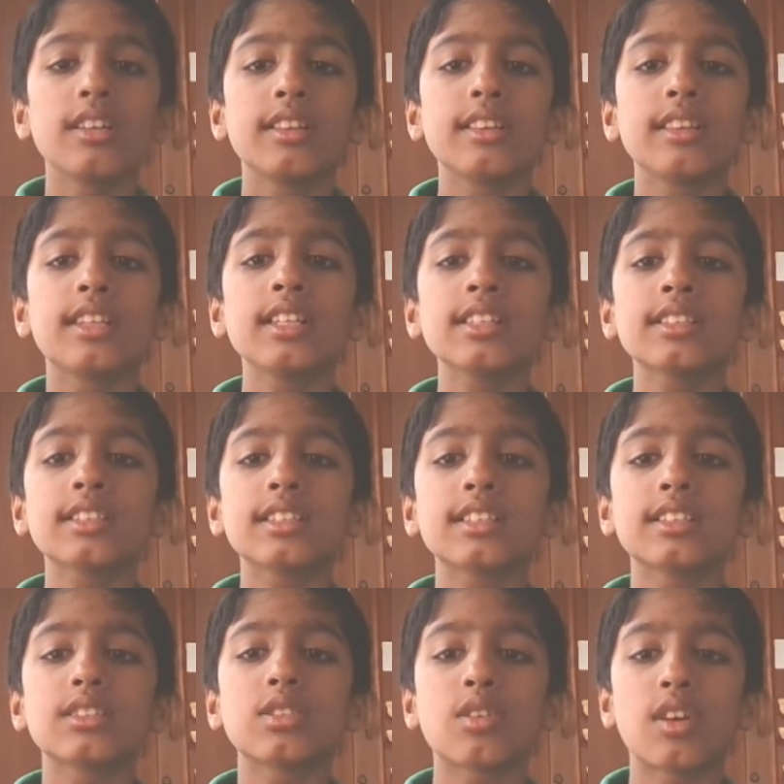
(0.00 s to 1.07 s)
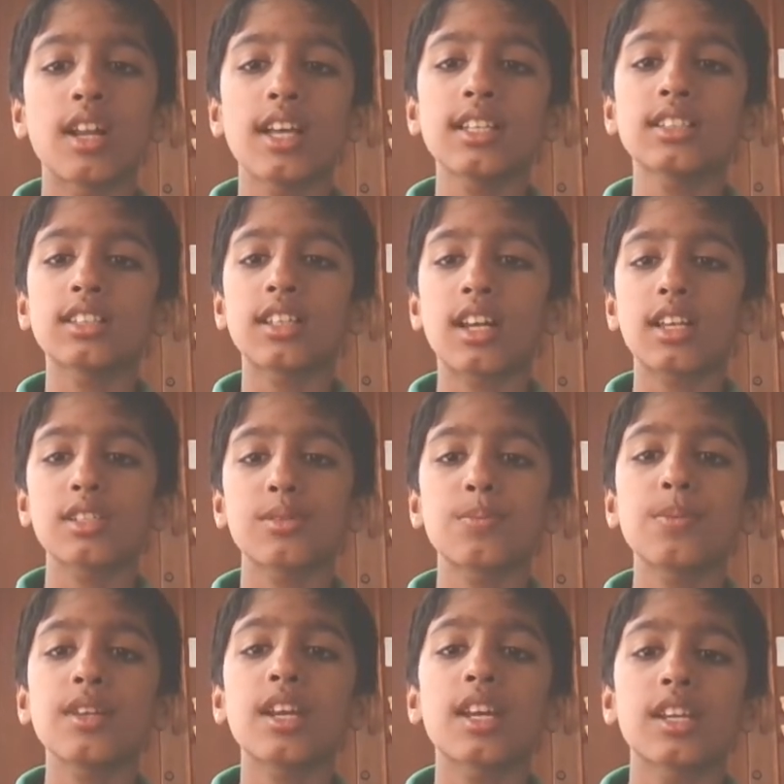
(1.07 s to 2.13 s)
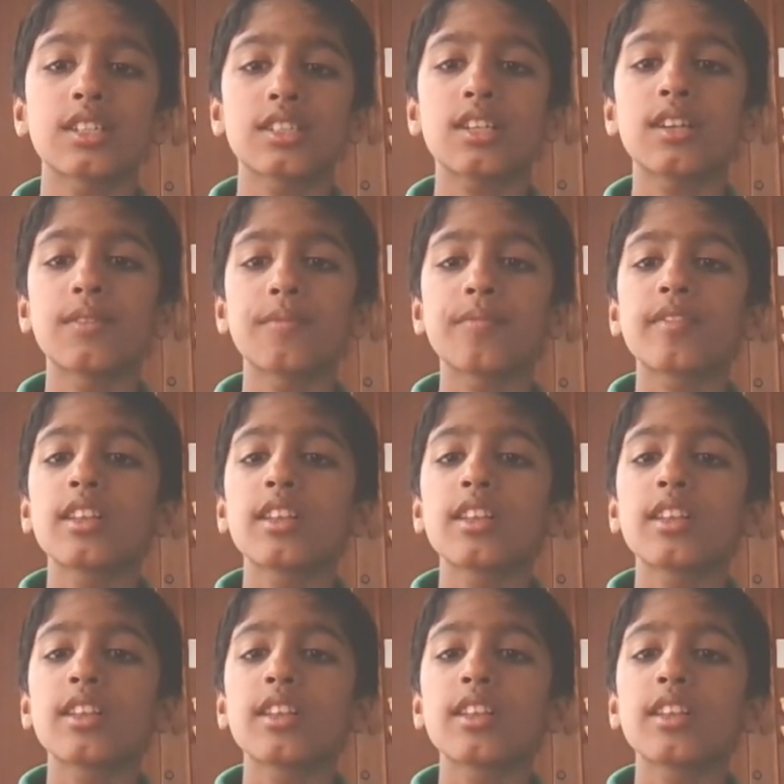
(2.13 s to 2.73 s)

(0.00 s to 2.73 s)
this is known as respiration.